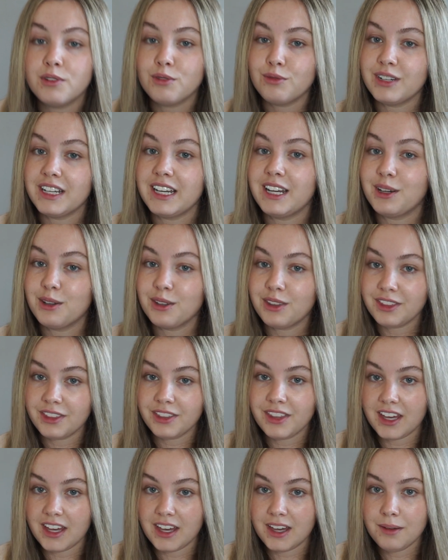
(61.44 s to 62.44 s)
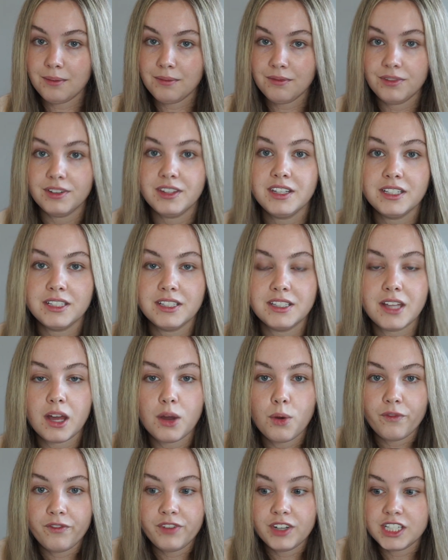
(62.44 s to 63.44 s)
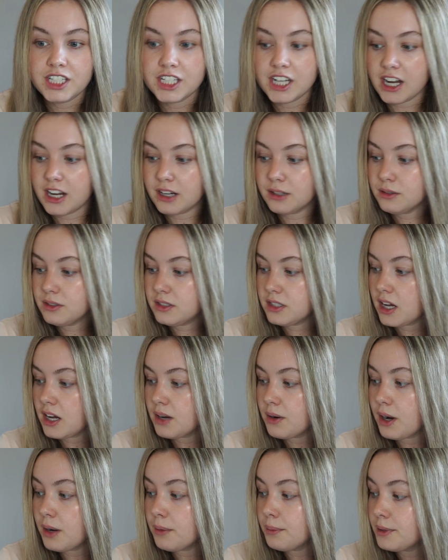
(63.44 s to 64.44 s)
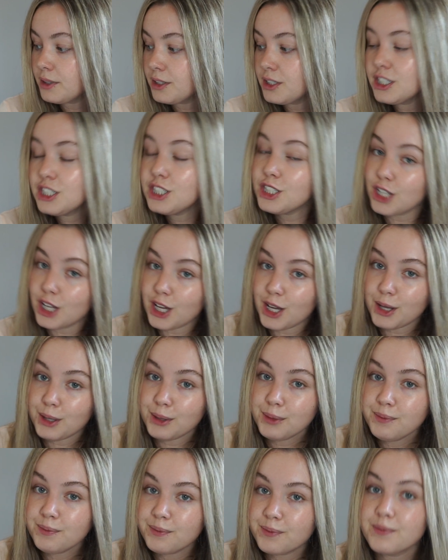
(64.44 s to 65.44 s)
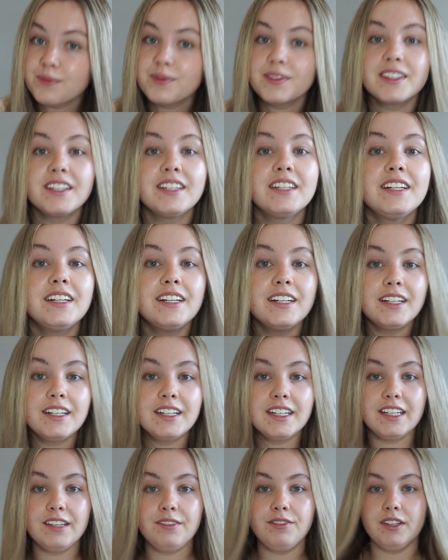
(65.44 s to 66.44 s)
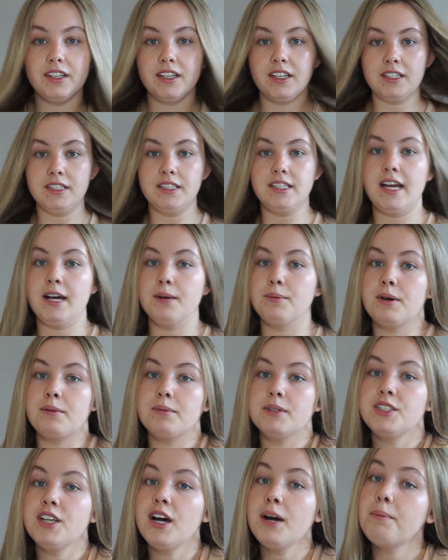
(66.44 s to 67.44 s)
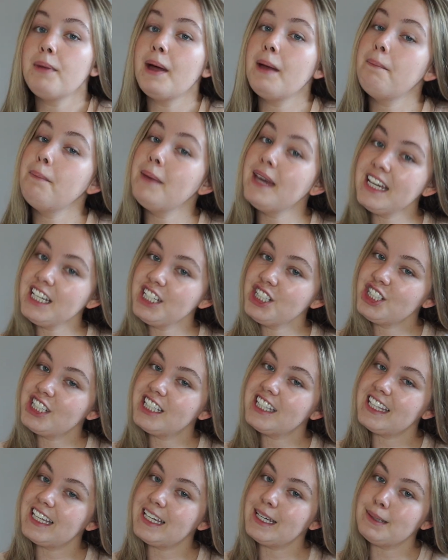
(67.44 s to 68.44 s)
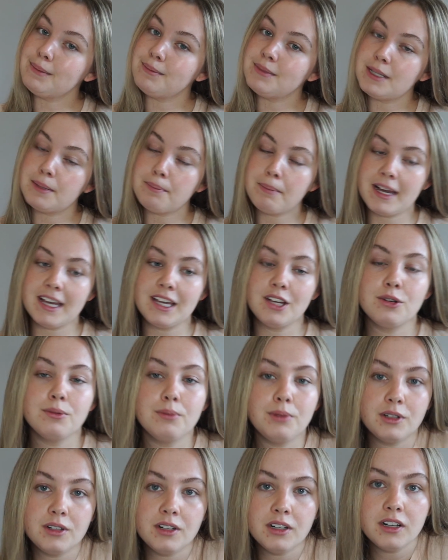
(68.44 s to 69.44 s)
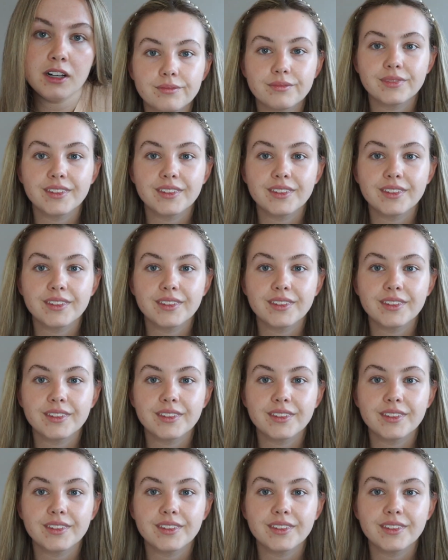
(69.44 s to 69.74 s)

really good theme for this video, so I'm gonna do, if you can tell by my top, a peachy themed makeup look.